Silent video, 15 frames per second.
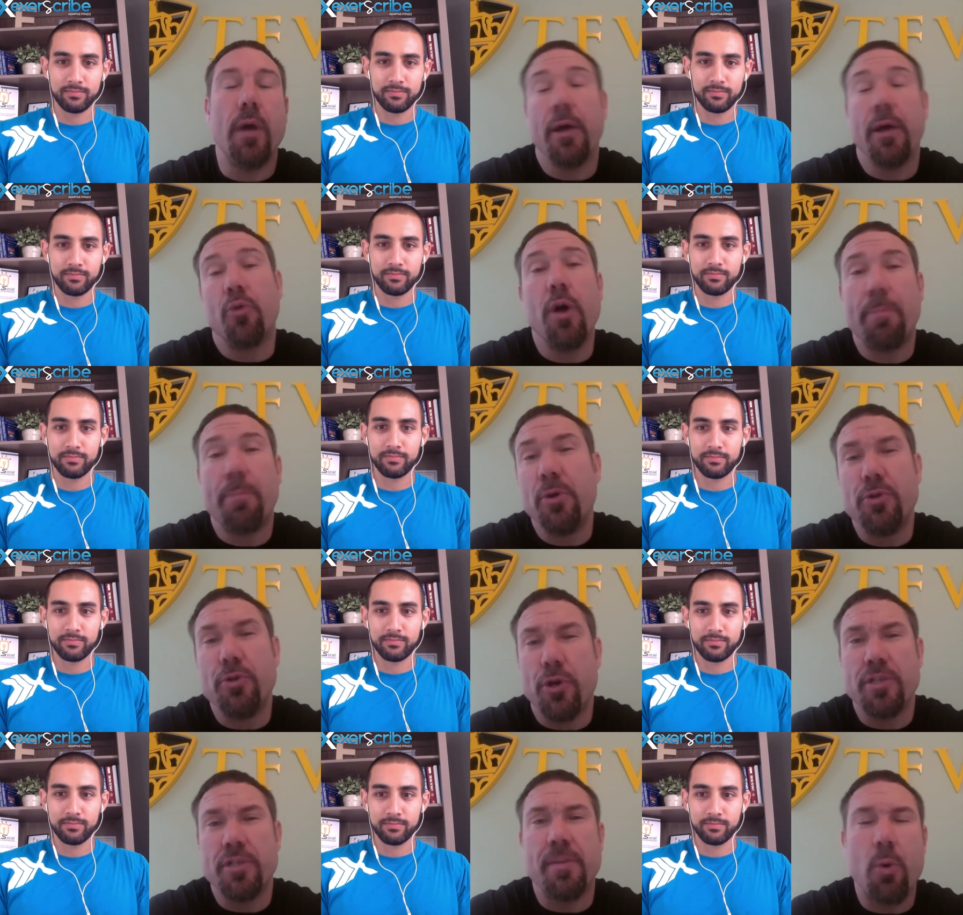Speaker 1: grew up in New
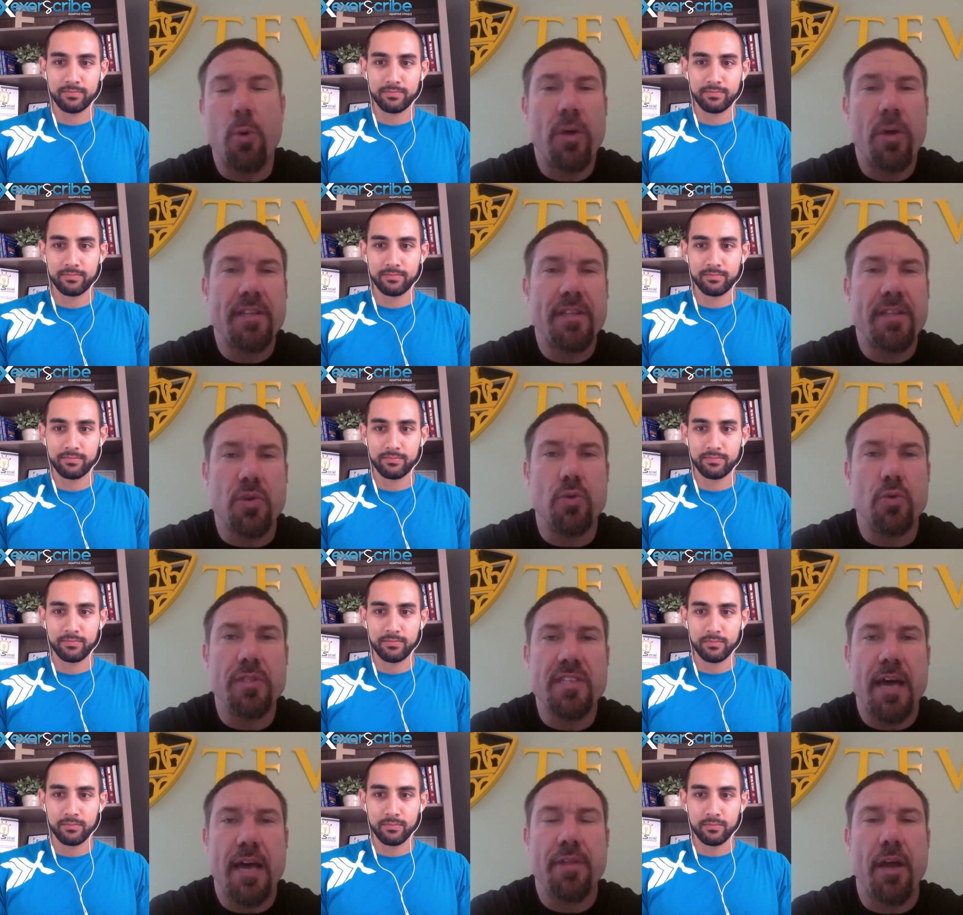Jersey, but went to school in
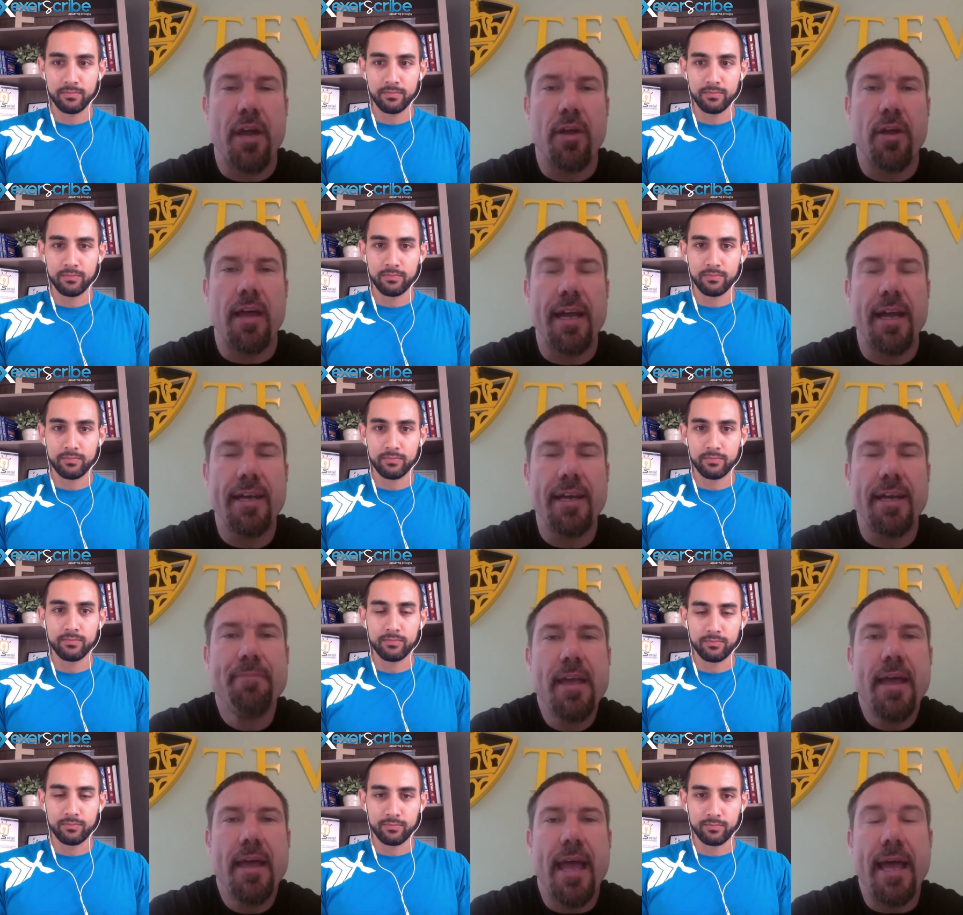South Carolina
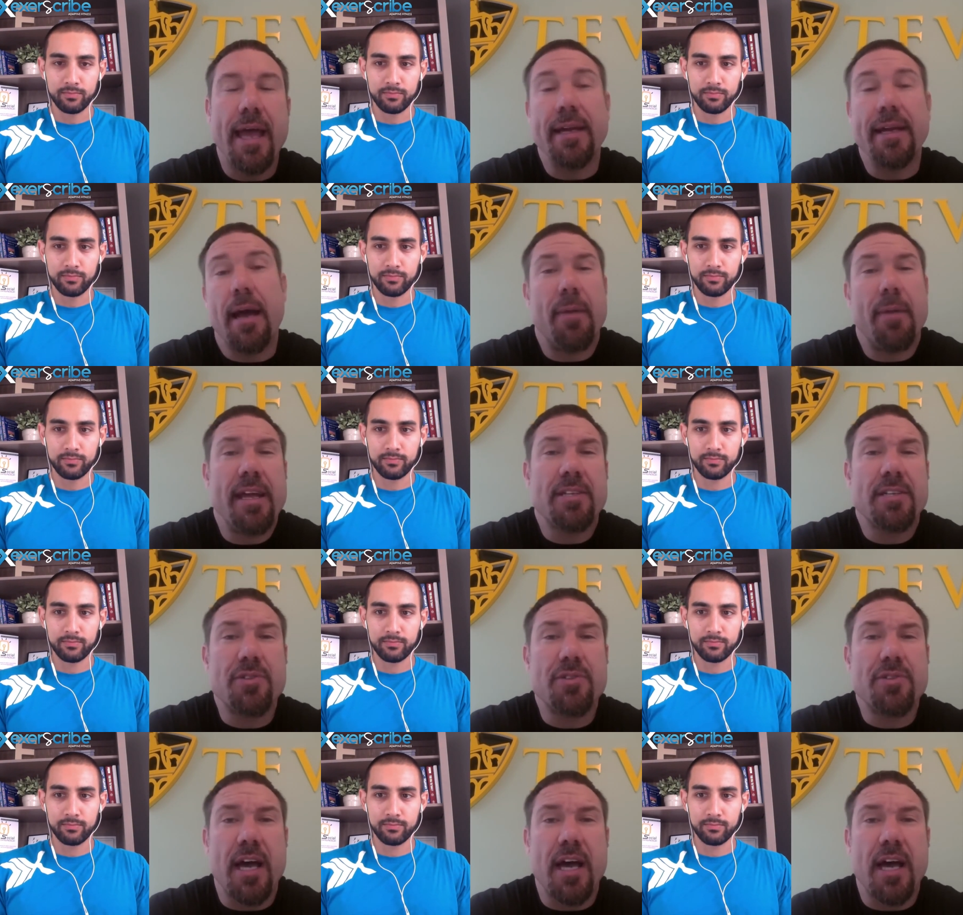and got my
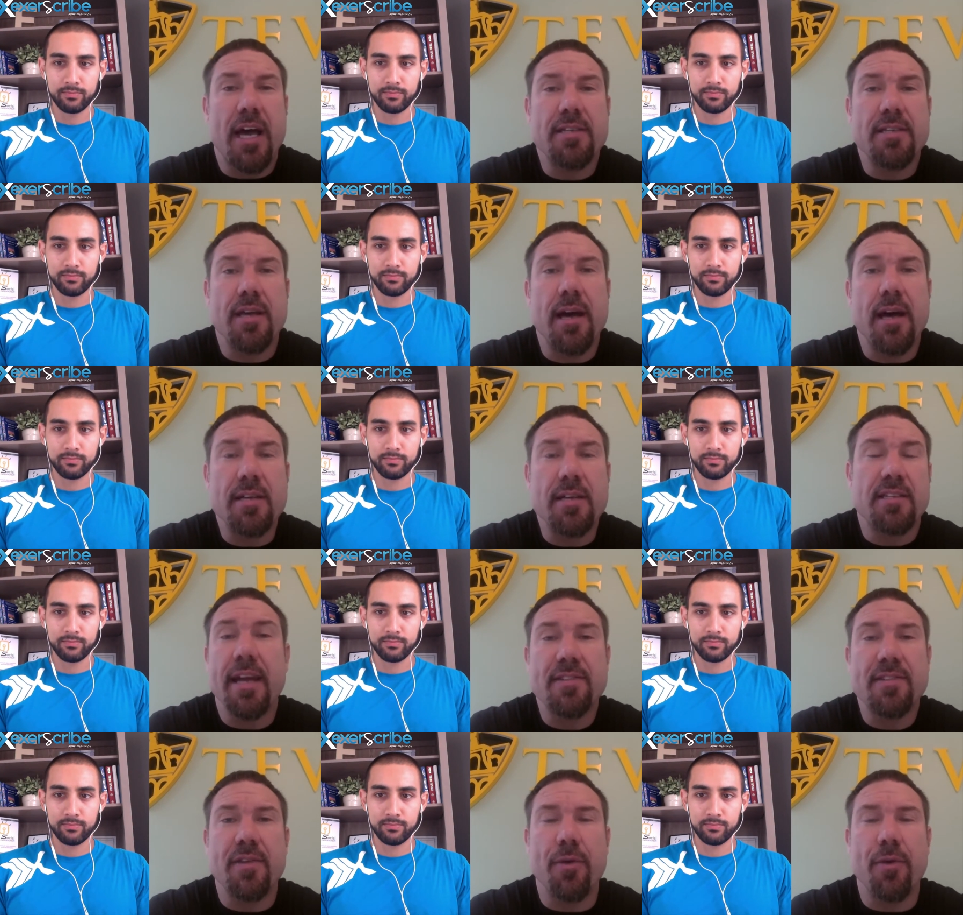exercise uh,
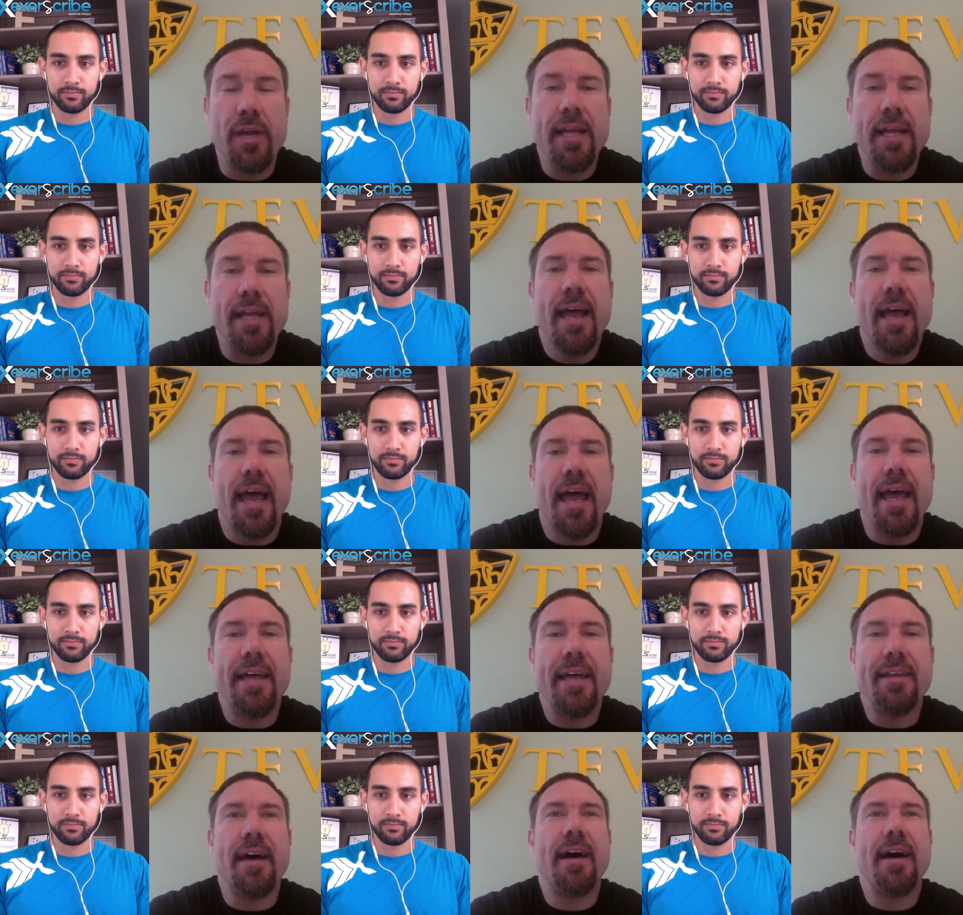science degree.
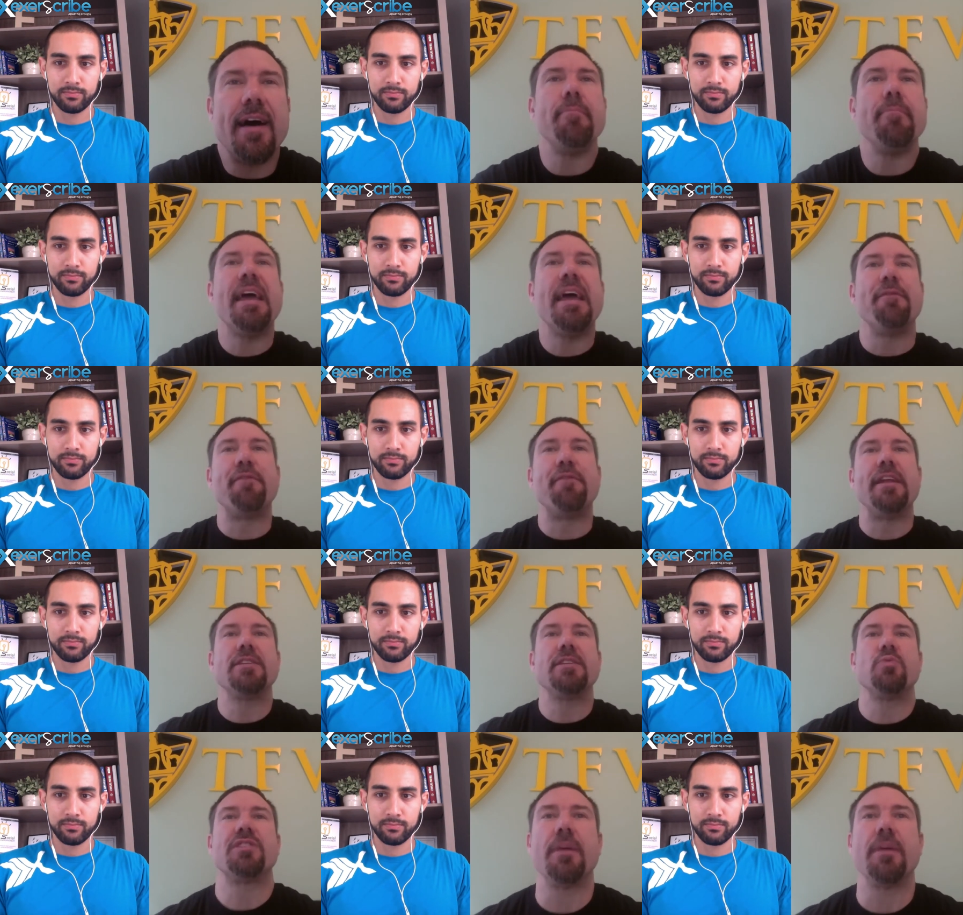And uh, man,
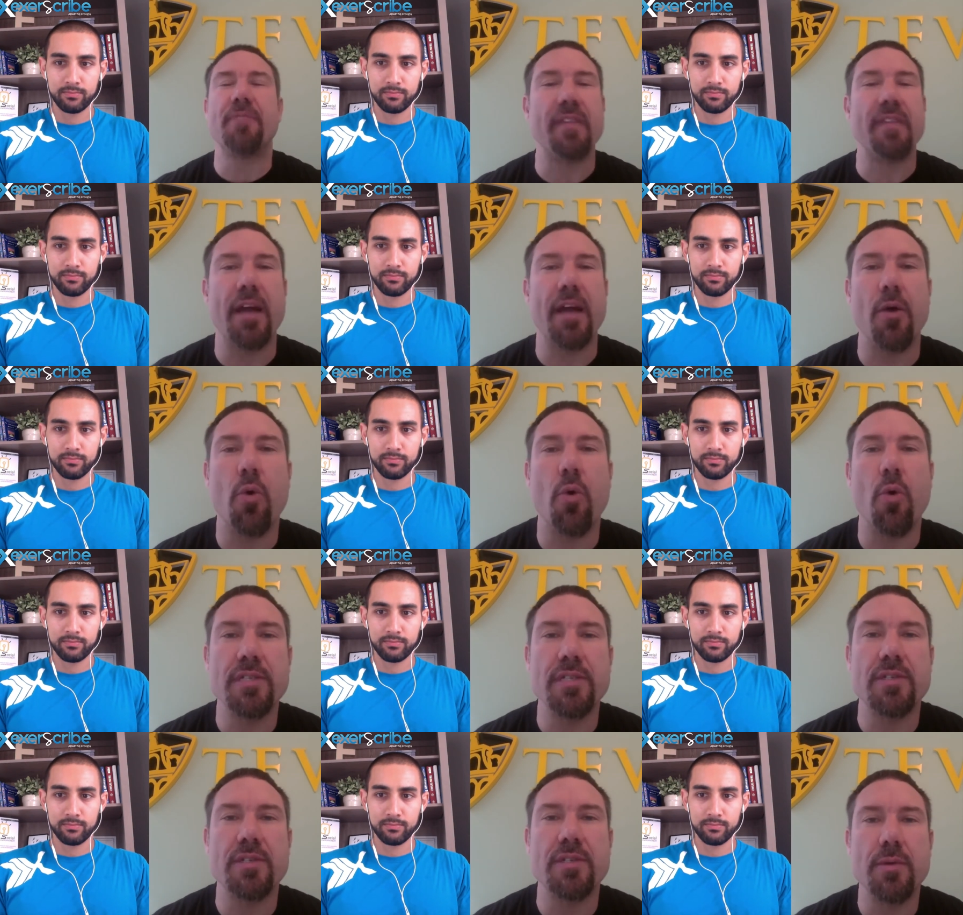fitness was something that I
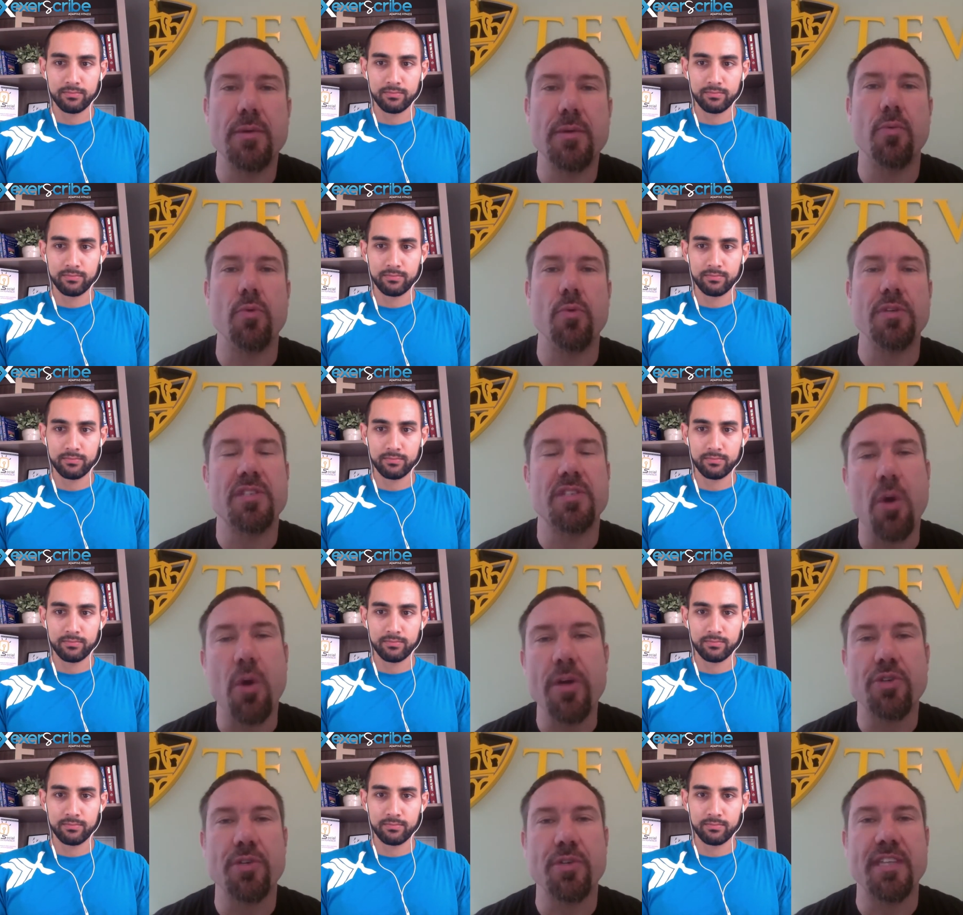always was so
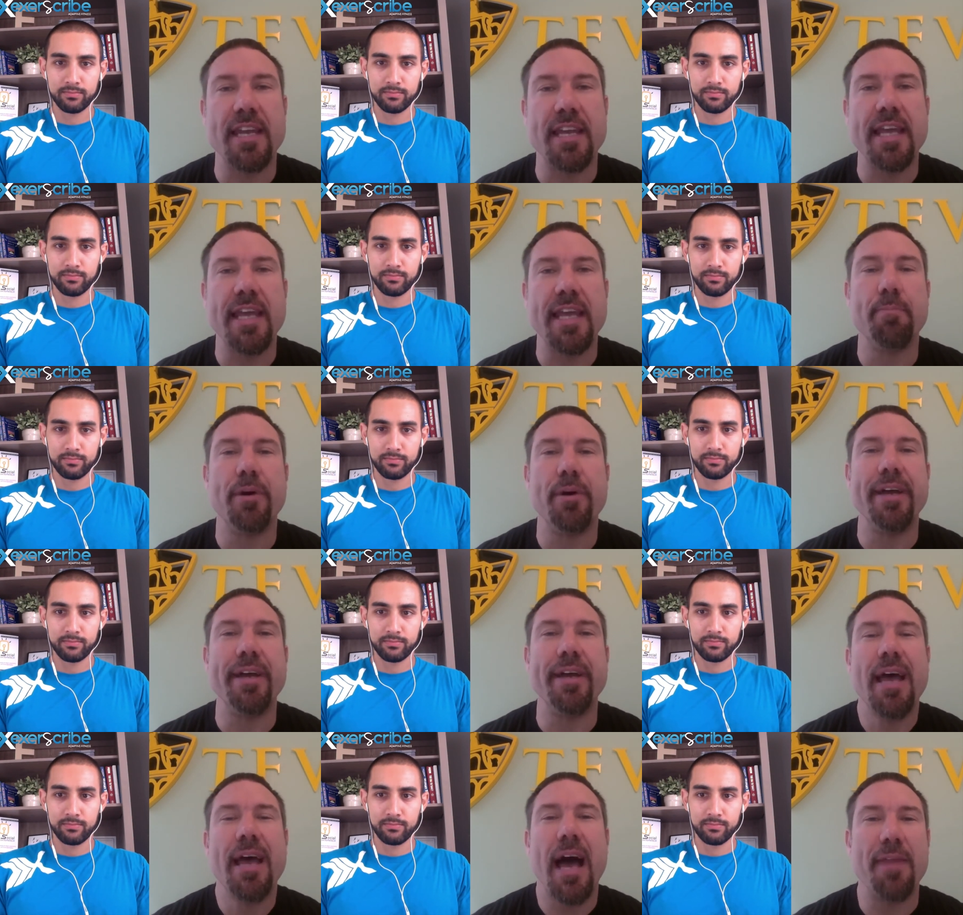interested in,
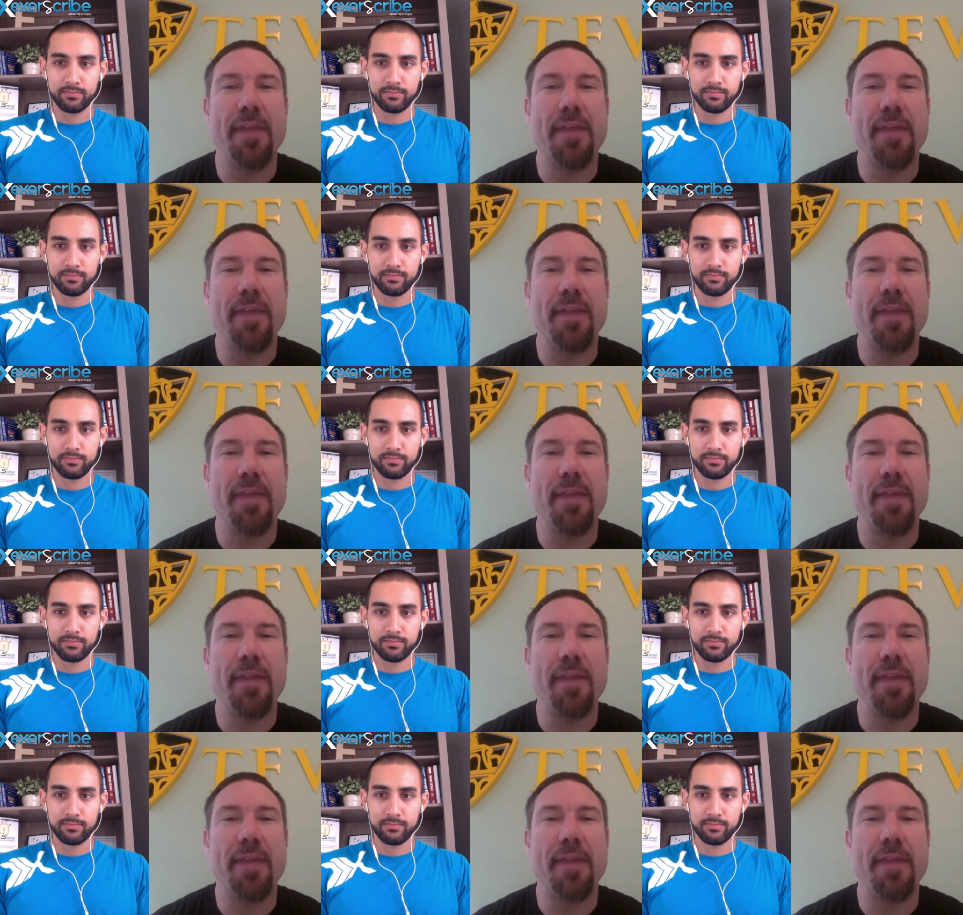but I